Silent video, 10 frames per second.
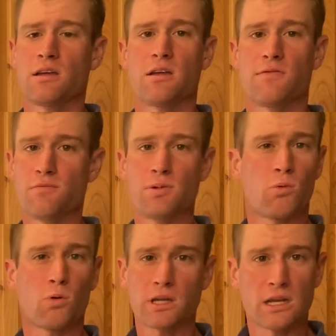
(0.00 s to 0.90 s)
if you've been
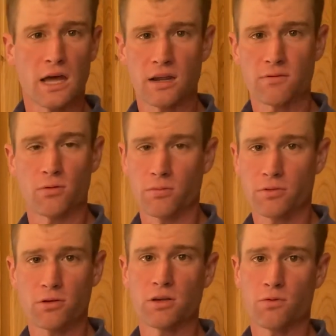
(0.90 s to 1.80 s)
working at it for
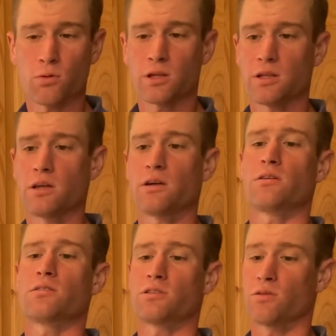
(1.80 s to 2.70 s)
30, 40
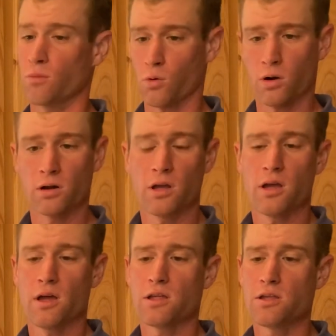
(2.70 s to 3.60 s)
years or more,
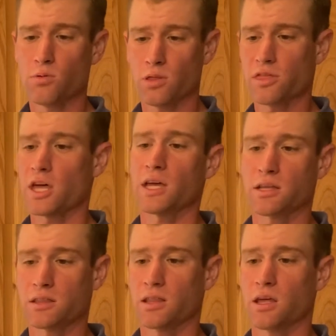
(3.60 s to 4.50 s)
you would
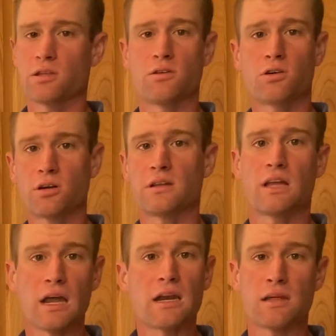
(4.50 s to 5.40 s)
think that you couldn't
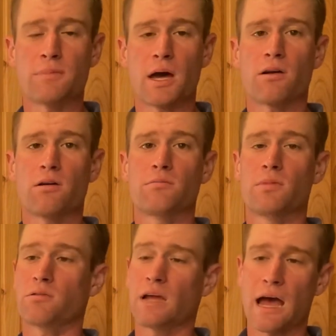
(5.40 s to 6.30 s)
get any better.
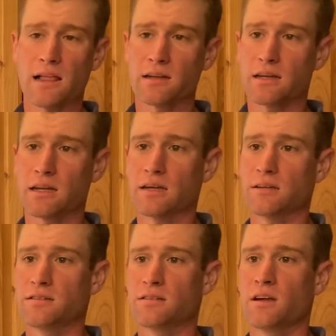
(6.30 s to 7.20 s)
But reality
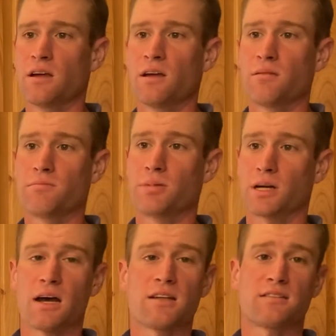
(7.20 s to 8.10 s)
is,
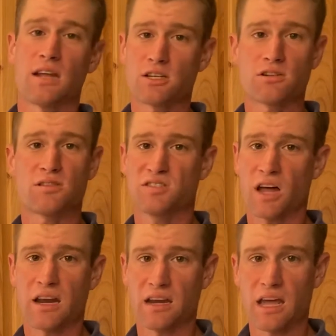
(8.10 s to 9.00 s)
because nature is
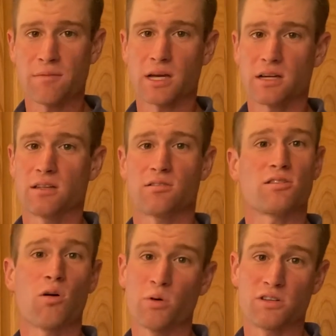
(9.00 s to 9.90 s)
dynamic, there's
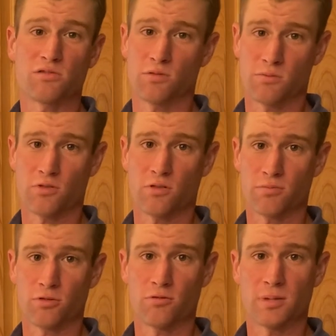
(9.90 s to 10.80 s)
always room for
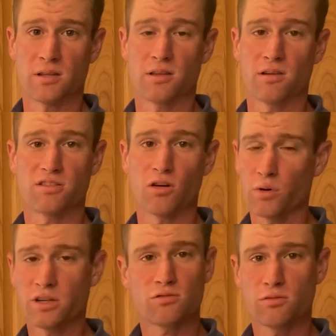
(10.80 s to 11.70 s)
improvement. There's
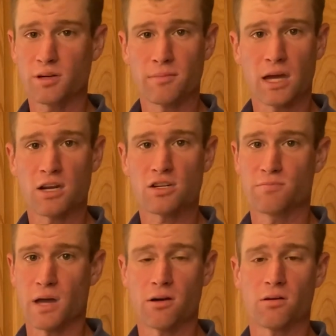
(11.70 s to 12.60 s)
always room to manage
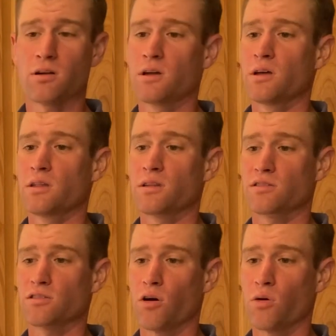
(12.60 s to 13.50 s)
better.
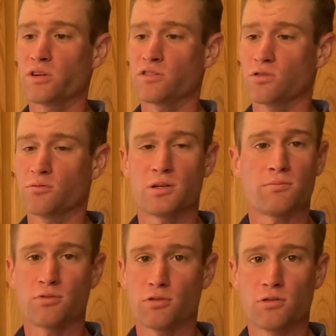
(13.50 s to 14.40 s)
There's always room to
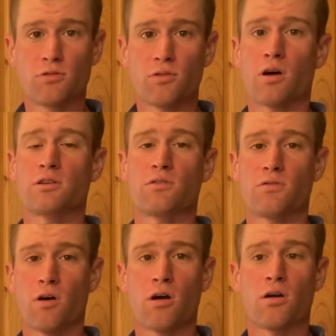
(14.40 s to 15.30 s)
improve on your
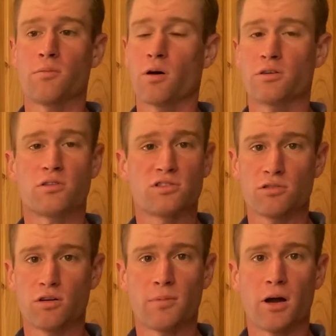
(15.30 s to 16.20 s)
farm, on your
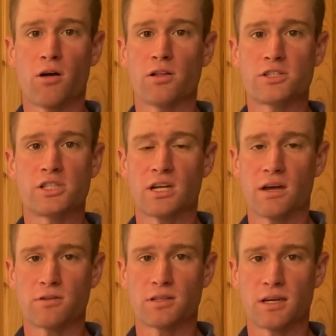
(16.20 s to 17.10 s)
soil biology, and
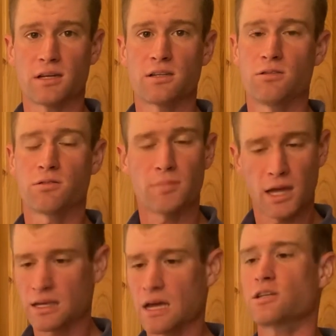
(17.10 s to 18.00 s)
everything. You may
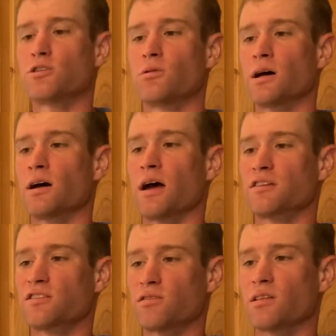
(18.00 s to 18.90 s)
get to a
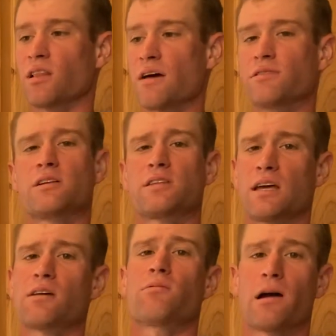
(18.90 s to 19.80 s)
certain level and
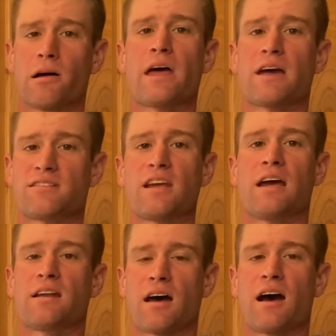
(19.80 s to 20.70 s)
think, well, that's
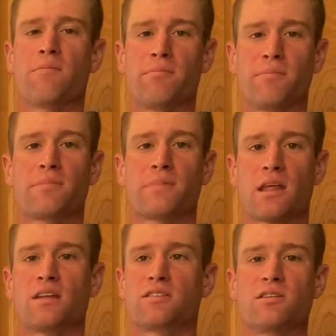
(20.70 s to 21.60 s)
it. I'm
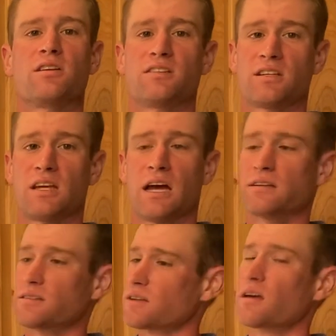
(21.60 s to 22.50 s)
as good as it
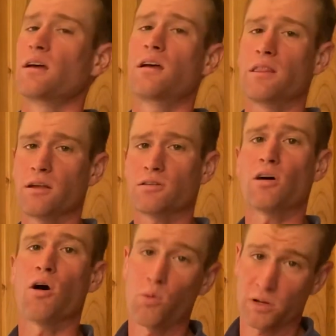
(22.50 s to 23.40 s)
gets. There's
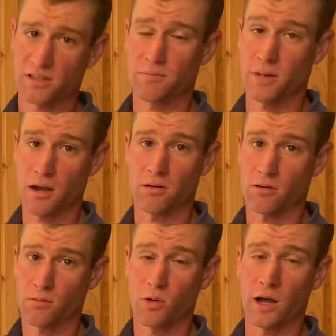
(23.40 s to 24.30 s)
always a
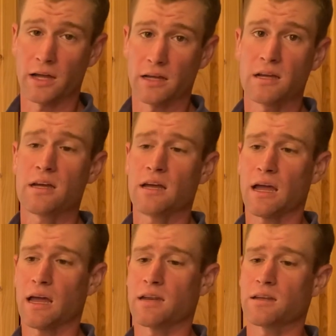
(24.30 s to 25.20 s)
better way.
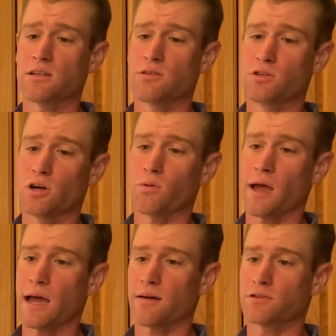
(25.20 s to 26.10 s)
And you don't
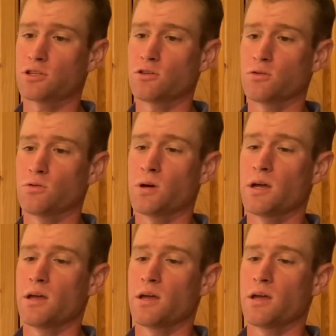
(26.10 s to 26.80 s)
have to